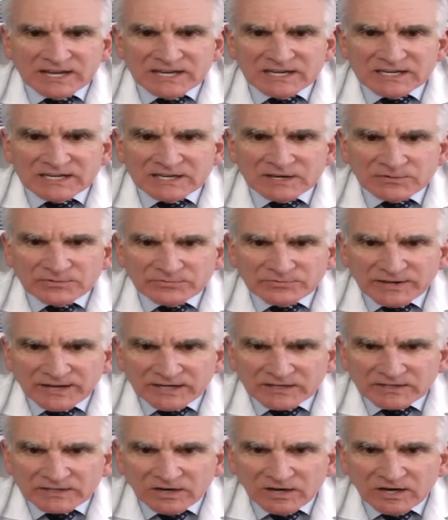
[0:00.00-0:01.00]
any
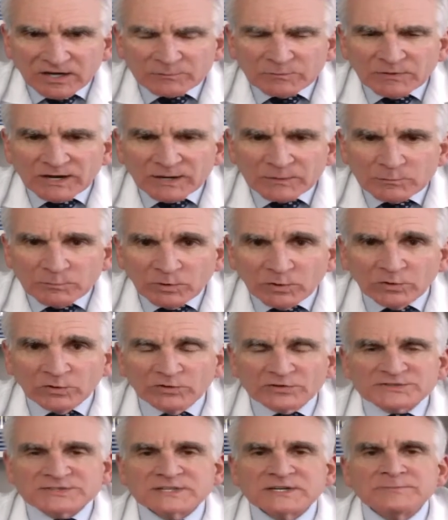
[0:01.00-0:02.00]
effect on my
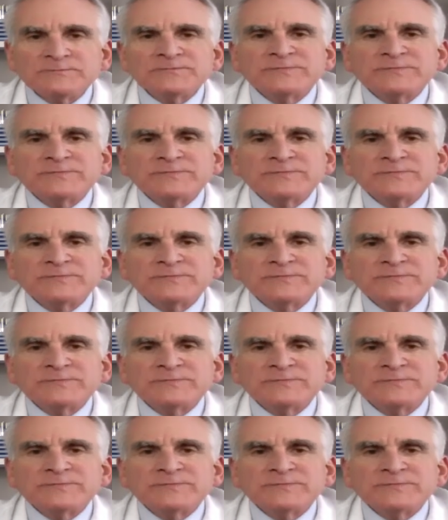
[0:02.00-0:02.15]
moles?